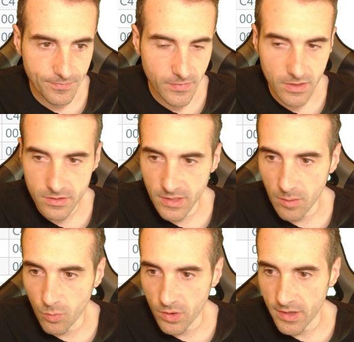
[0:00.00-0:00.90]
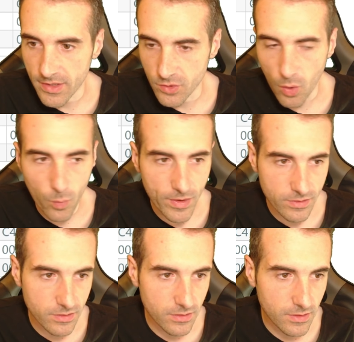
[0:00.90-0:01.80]
somewhere, as
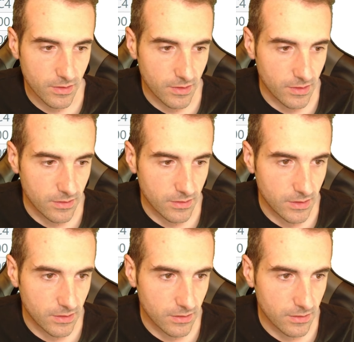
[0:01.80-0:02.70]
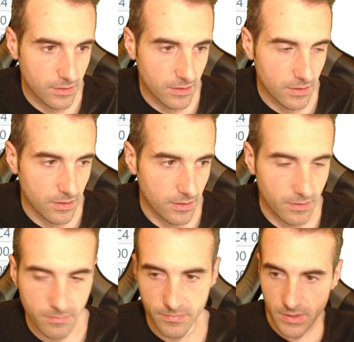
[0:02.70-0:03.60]
always, in the
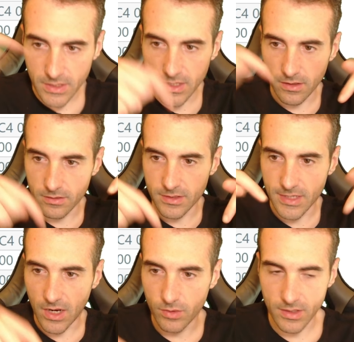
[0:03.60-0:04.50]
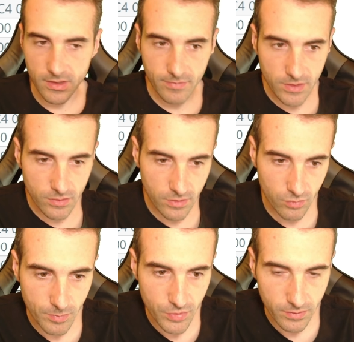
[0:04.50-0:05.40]
here down in the video
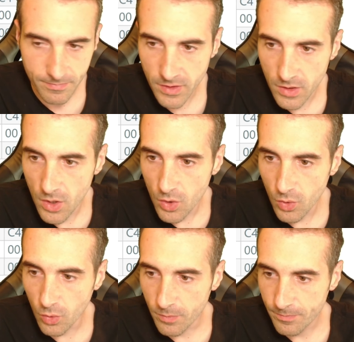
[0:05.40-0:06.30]
description. Cool.